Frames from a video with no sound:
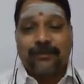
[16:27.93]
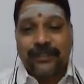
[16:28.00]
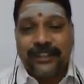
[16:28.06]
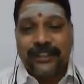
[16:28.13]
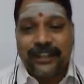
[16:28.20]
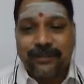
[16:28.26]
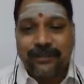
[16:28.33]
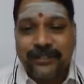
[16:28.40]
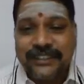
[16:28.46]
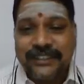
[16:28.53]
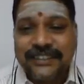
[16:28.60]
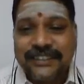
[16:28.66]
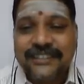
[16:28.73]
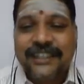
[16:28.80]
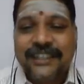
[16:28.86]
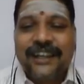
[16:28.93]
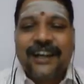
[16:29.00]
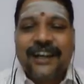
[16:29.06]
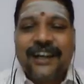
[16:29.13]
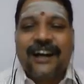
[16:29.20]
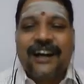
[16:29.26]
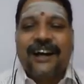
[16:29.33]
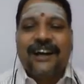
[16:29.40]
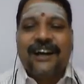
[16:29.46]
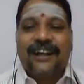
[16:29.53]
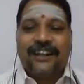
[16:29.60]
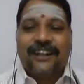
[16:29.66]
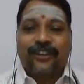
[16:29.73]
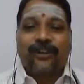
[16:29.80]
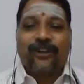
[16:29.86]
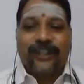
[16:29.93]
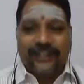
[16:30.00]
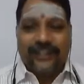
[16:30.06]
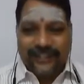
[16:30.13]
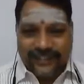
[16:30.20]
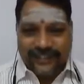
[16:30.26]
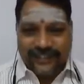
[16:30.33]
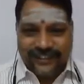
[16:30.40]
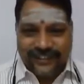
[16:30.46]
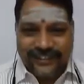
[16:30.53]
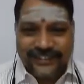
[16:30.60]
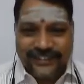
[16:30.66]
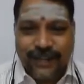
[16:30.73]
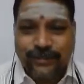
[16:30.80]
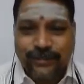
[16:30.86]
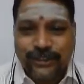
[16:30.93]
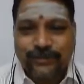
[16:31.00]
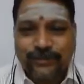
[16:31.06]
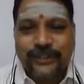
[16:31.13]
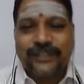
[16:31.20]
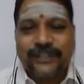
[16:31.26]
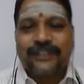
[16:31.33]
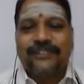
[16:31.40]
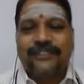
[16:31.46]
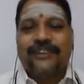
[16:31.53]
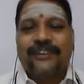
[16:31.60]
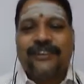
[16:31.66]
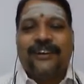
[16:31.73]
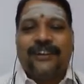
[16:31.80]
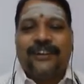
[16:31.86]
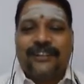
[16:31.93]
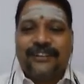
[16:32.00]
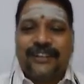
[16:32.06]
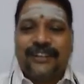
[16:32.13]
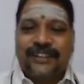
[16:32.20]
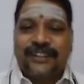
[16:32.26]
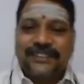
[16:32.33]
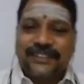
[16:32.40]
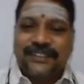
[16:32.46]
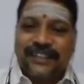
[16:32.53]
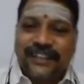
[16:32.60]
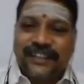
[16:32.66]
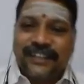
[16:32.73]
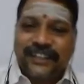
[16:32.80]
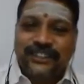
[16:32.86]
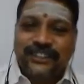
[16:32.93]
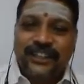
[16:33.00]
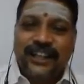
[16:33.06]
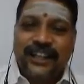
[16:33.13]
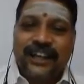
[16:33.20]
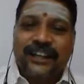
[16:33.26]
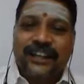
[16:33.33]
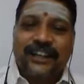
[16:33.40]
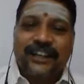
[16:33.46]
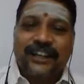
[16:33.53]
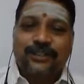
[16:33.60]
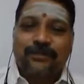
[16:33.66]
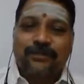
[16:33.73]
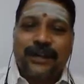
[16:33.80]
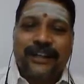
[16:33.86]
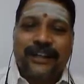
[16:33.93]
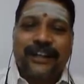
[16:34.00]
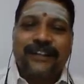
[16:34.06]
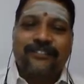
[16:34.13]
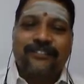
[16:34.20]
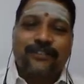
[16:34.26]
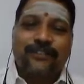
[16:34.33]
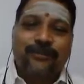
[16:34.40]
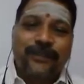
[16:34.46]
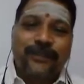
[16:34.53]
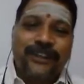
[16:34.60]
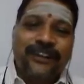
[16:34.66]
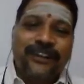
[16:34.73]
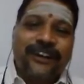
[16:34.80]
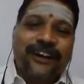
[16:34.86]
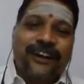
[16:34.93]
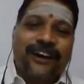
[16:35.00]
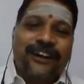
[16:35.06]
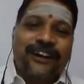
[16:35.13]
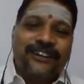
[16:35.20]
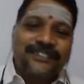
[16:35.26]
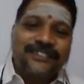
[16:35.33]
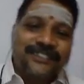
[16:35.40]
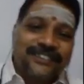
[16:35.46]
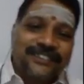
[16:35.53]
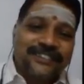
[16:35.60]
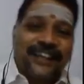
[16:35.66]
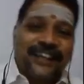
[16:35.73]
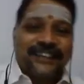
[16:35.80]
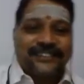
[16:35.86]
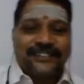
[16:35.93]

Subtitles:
ENAM is electronic establishment. That is, the national agriculture market will be digitalized.